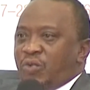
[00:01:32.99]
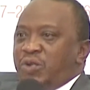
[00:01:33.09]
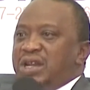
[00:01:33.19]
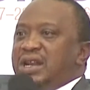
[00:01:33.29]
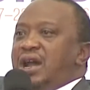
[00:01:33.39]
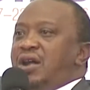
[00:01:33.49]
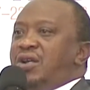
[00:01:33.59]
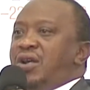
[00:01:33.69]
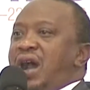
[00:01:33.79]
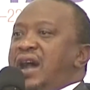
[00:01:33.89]
We
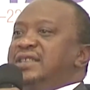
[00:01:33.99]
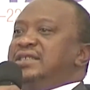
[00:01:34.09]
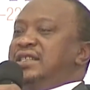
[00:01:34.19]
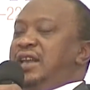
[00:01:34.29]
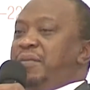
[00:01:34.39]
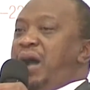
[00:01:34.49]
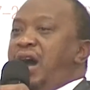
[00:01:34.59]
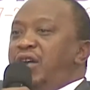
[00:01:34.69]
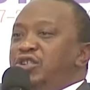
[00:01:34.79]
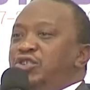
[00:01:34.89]
now ask them,
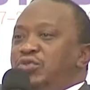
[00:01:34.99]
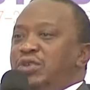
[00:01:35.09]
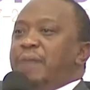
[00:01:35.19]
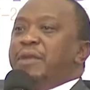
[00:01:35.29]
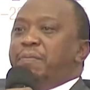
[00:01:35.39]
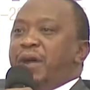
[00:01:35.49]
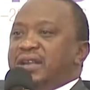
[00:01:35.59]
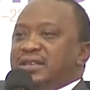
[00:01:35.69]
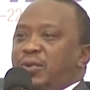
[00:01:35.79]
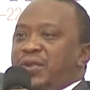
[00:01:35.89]
how do you come and
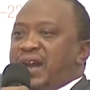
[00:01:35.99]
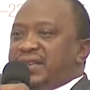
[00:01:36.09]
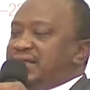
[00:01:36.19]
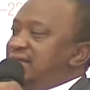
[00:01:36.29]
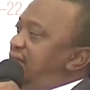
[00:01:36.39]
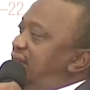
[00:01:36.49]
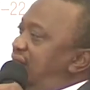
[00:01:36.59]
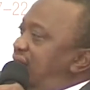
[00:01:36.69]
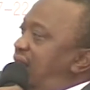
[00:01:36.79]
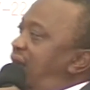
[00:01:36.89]
partner with us?
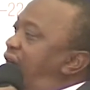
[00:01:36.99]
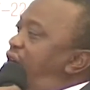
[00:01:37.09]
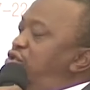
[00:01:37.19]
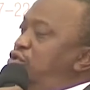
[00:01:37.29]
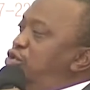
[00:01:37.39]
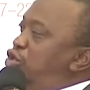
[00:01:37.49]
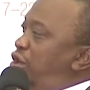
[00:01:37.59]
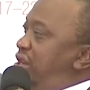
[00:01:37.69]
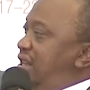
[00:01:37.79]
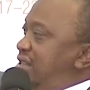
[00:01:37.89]
How do you
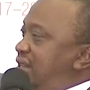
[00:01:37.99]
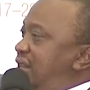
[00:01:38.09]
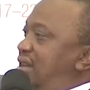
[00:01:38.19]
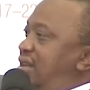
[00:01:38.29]
join us?